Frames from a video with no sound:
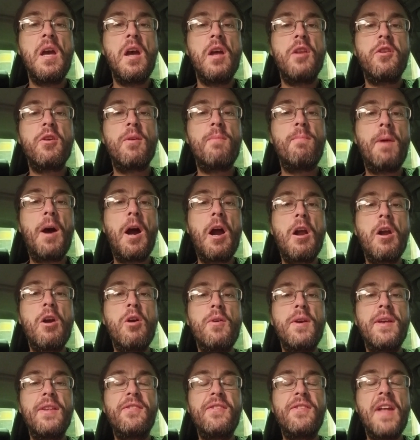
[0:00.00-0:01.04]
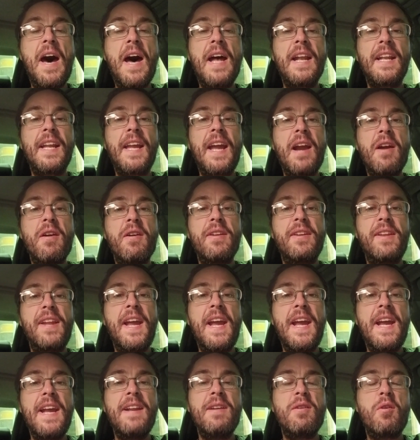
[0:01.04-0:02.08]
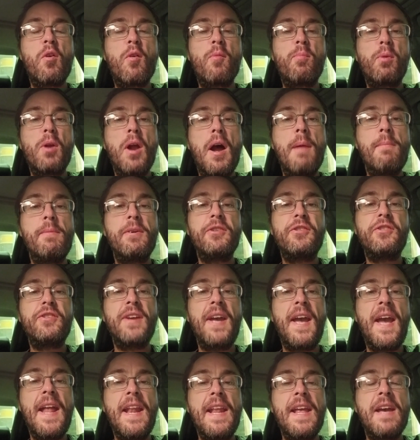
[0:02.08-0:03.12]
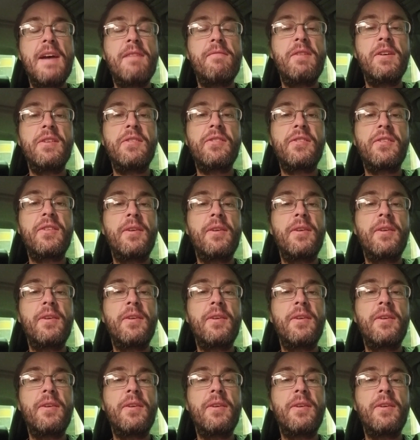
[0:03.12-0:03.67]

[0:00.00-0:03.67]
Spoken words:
Tomorrow is not guaranteed or promised to any of us.